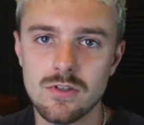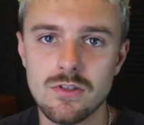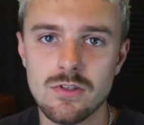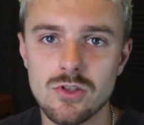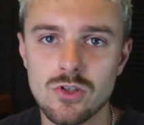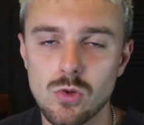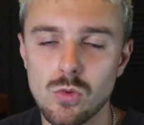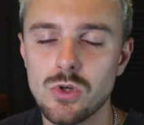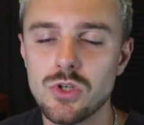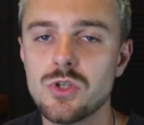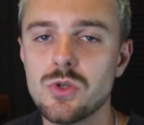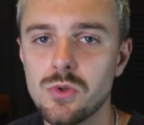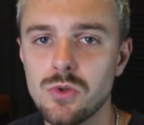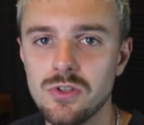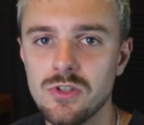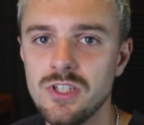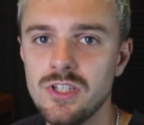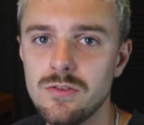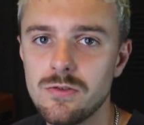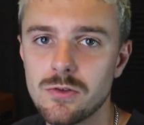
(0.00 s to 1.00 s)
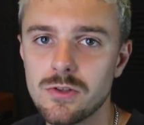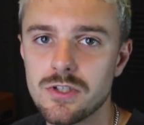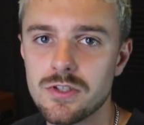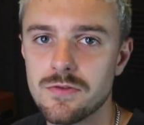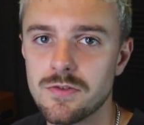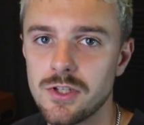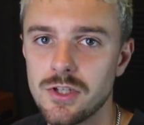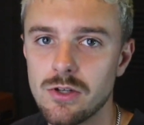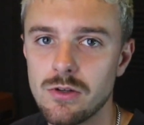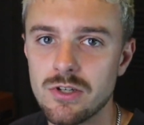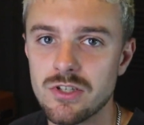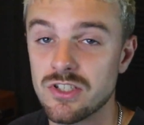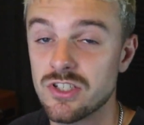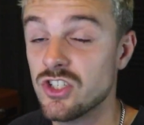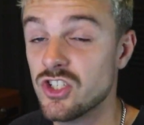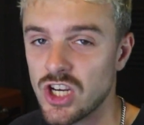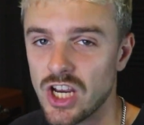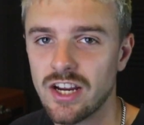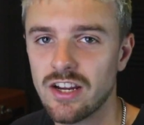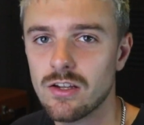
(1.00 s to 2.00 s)
So what you will need for this video is a
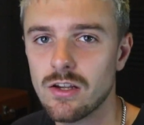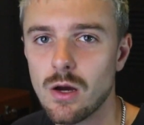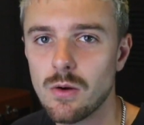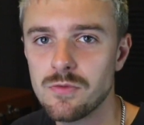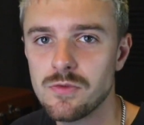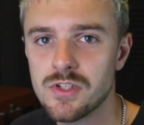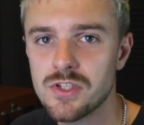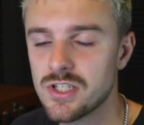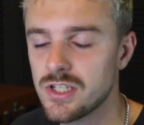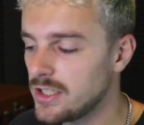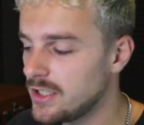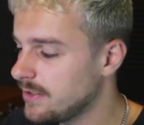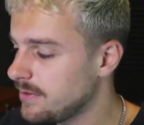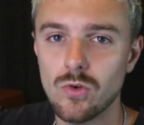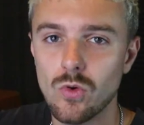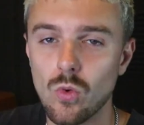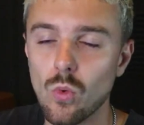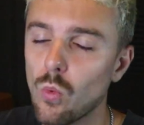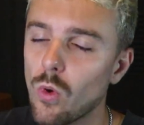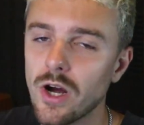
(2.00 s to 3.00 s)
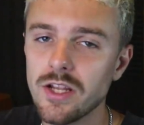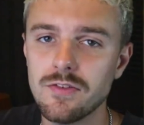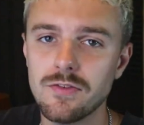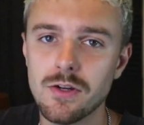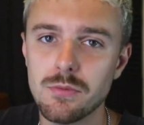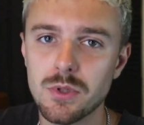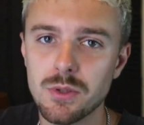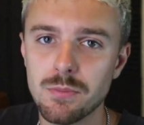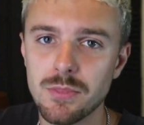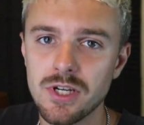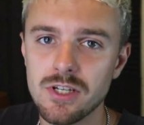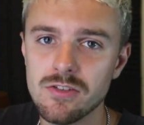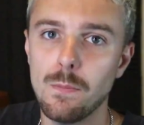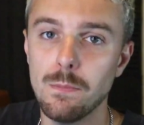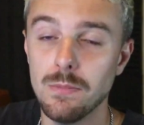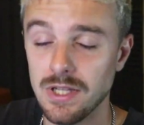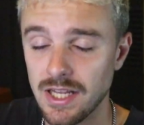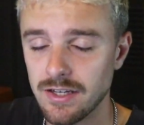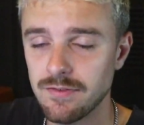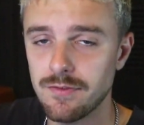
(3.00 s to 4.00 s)
jacket obviously, white fabric paint,
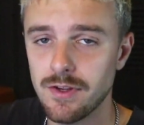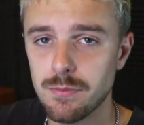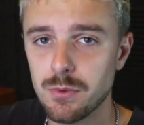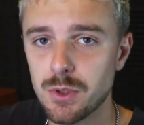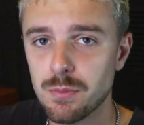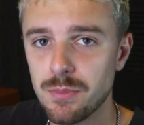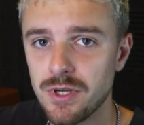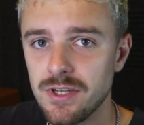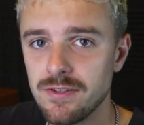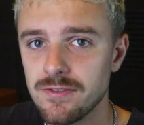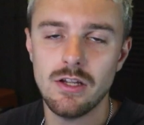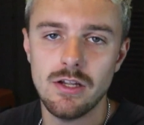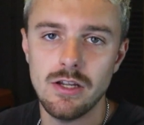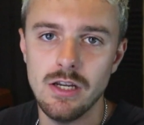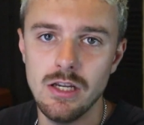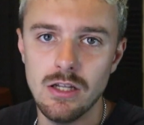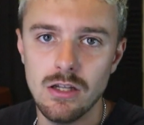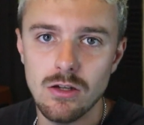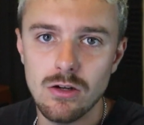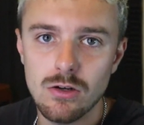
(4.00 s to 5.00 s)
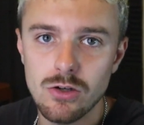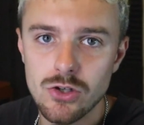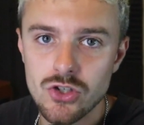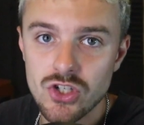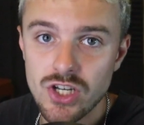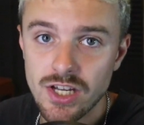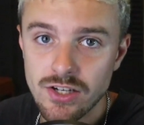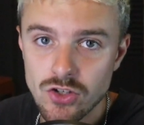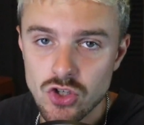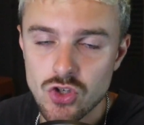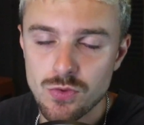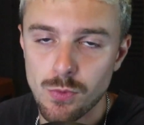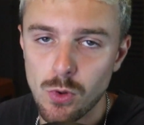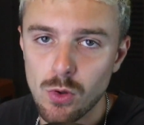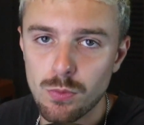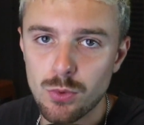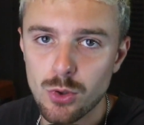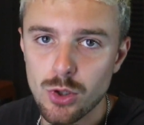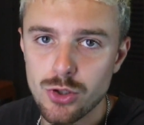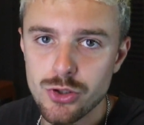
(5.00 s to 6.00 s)
black fabric paint, a large and
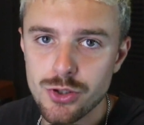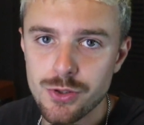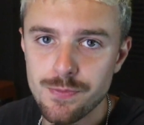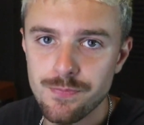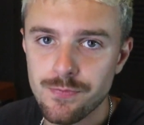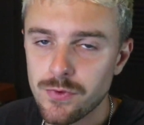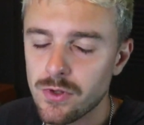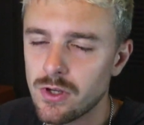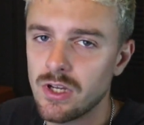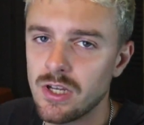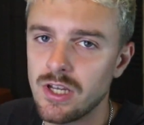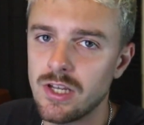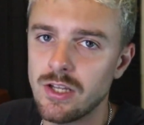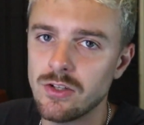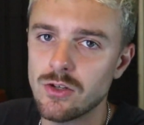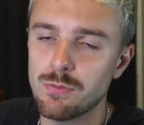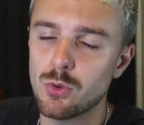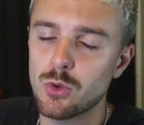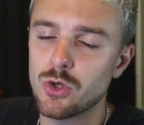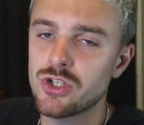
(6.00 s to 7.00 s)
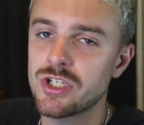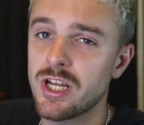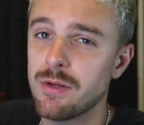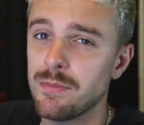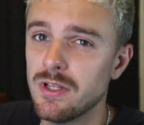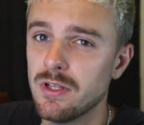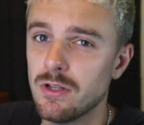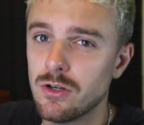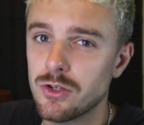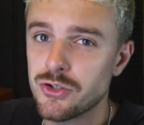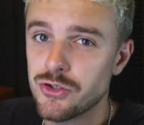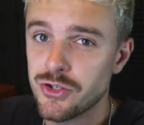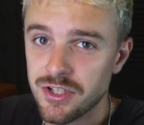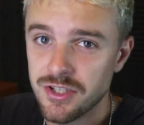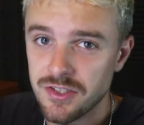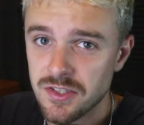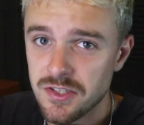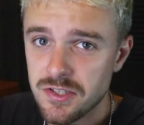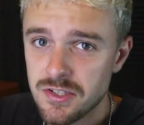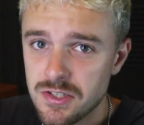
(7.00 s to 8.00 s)
small brush, and the brush can be larger
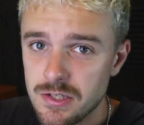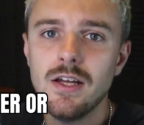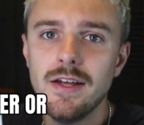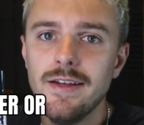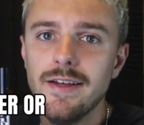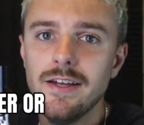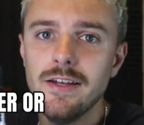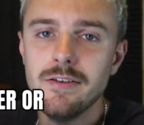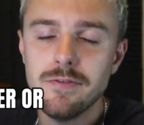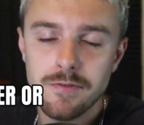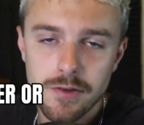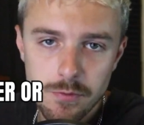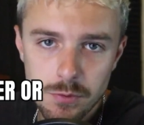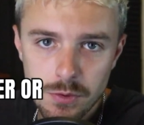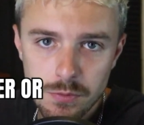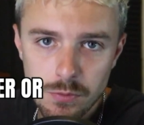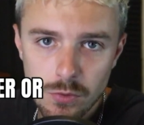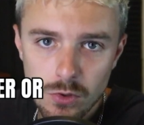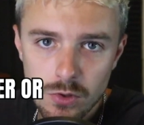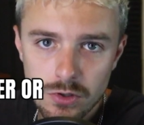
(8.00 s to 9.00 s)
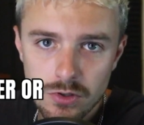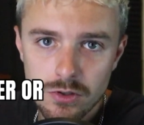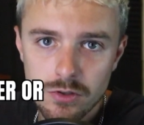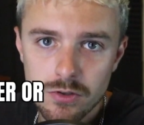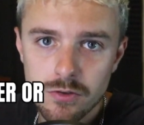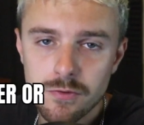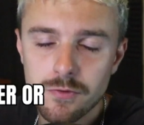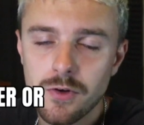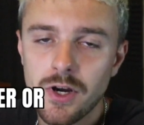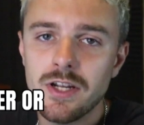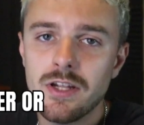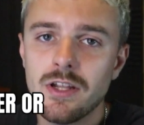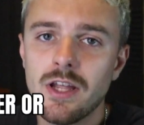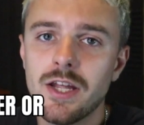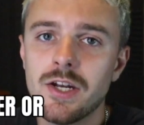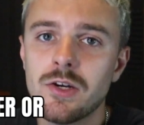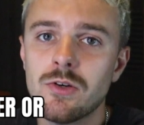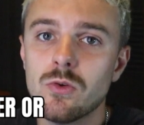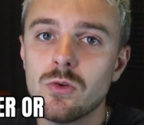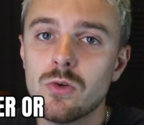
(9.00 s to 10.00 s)
than this, a fabric marker, fine
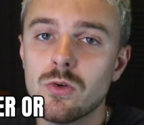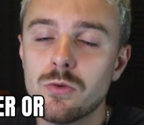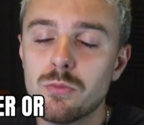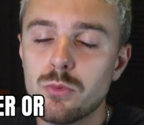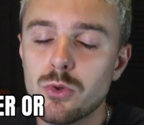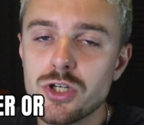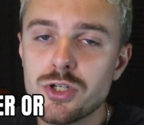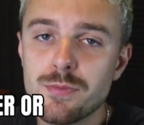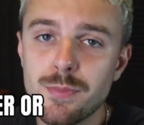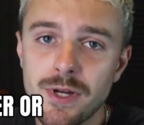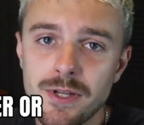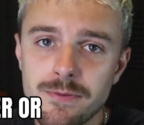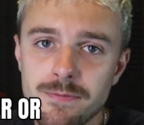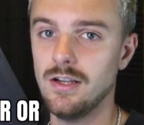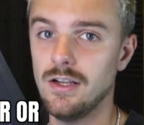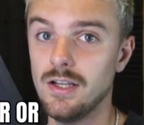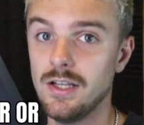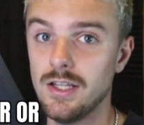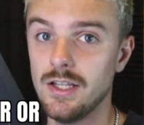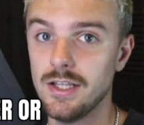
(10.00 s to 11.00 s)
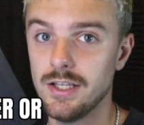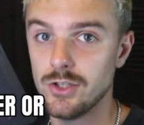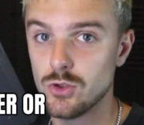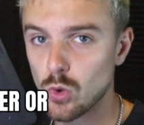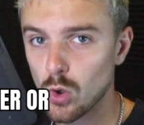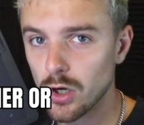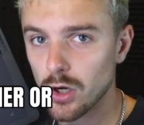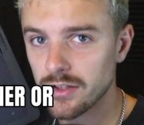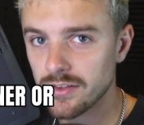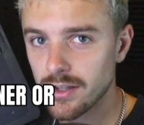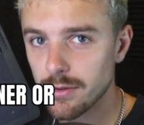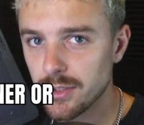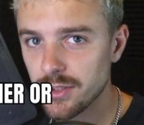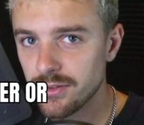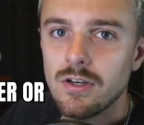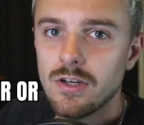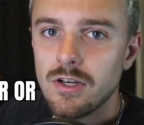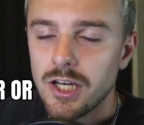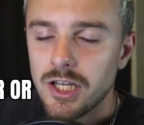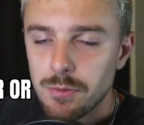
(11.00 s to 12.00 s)
liner or brush pen, a drawing
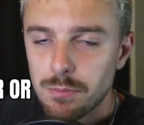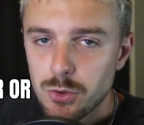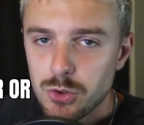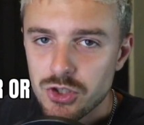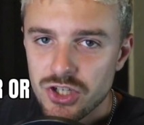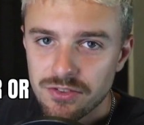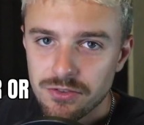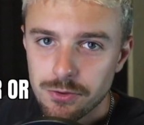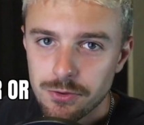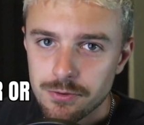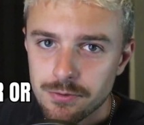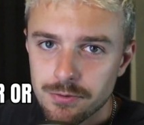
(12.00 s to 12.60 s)
tablet, and a projector.